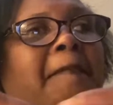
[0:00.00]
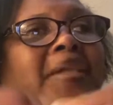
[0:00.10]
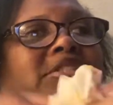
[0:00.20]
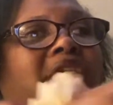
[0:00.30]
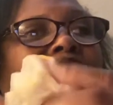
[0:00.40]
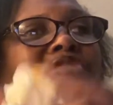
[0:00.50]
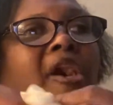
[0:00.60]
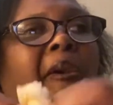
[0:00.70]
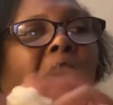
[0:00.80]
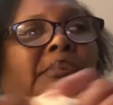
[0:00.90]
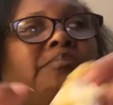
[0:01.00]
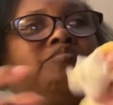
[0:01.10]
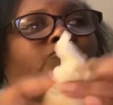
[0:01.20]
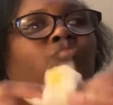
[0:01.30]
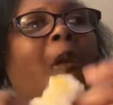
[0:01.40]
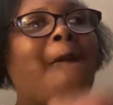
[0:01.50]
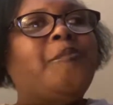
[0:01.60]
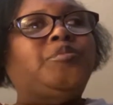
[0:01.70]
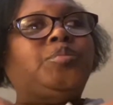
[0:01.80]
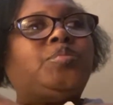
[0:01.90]
my stuff, y'all.
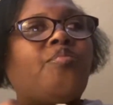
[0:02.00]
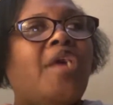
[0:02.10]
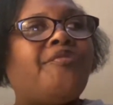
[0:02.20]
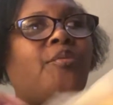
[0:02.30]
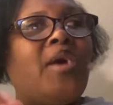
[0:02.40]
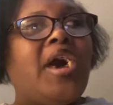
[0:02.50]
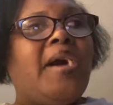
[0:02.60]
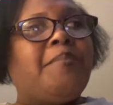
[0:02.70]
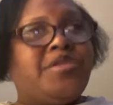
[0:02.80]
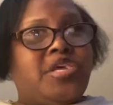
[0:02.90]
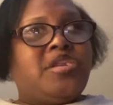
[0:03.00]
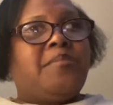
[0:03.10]
I a wow, I'm going to need a